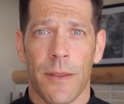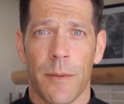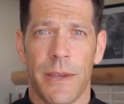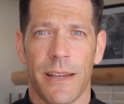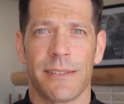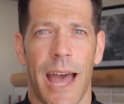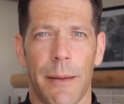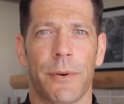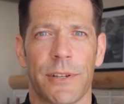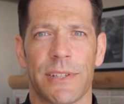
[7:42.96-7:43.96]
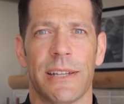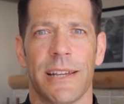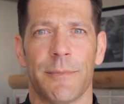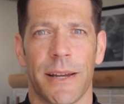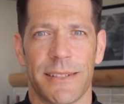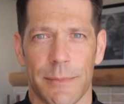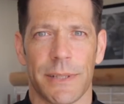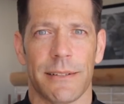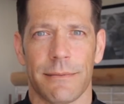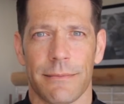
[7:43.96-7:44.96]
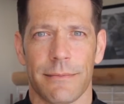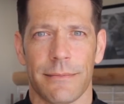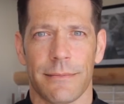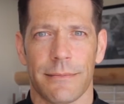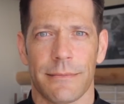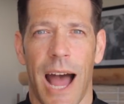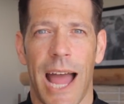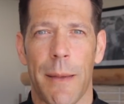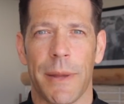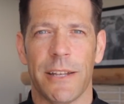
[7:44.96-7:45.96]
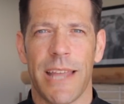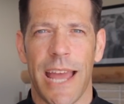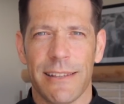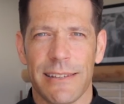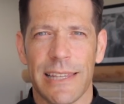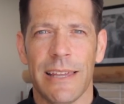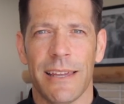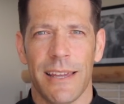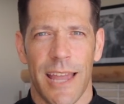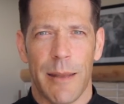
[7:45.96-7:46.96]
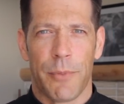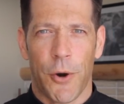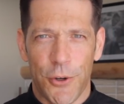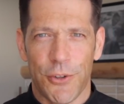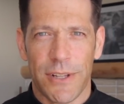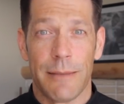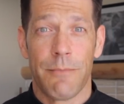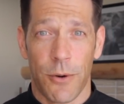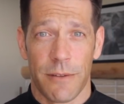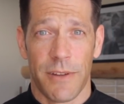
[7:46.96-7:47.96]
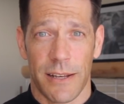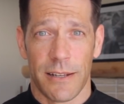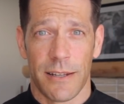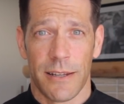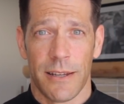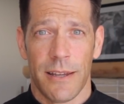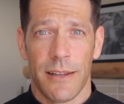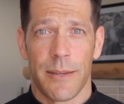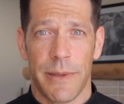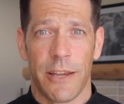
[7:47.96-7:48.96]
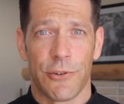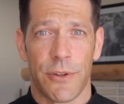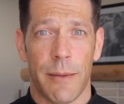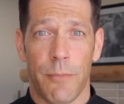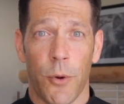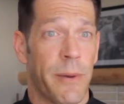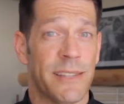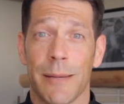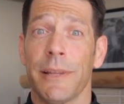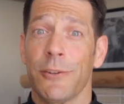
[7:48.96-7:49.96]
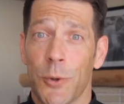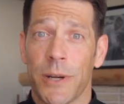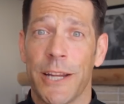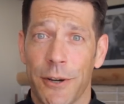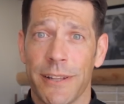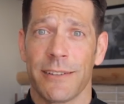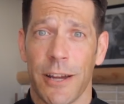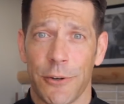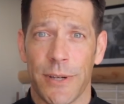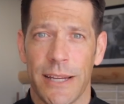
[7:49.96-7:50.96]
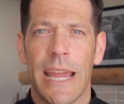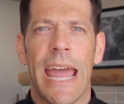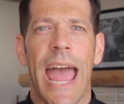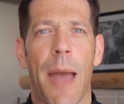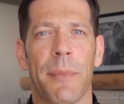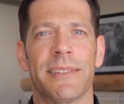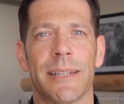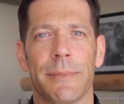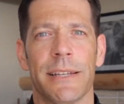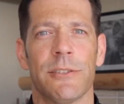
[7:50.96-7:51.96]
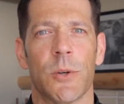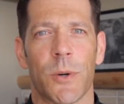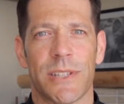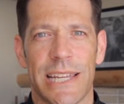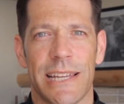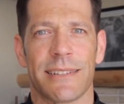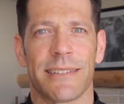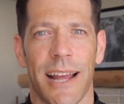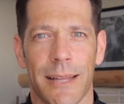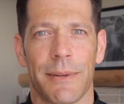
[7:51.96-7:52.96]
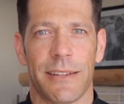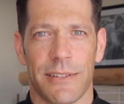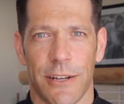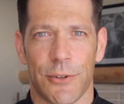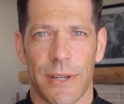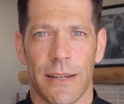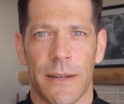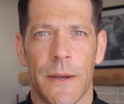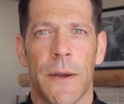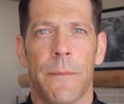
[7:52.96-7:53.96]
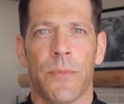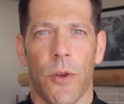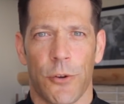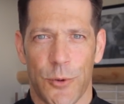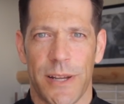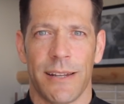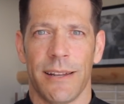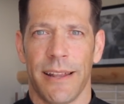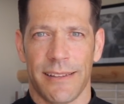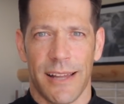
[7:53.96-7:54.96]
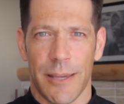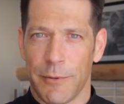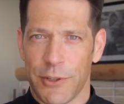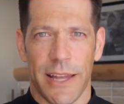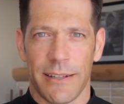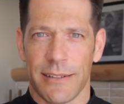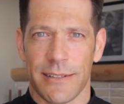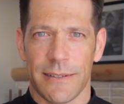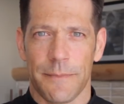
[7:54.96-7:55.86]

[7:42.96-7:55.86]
Because that person is my sibling. I am intensely and personally motivated to make sure that both my siblings who are here in this country and my siblings who are seeking asylum in this country are treated in God's image and likeness,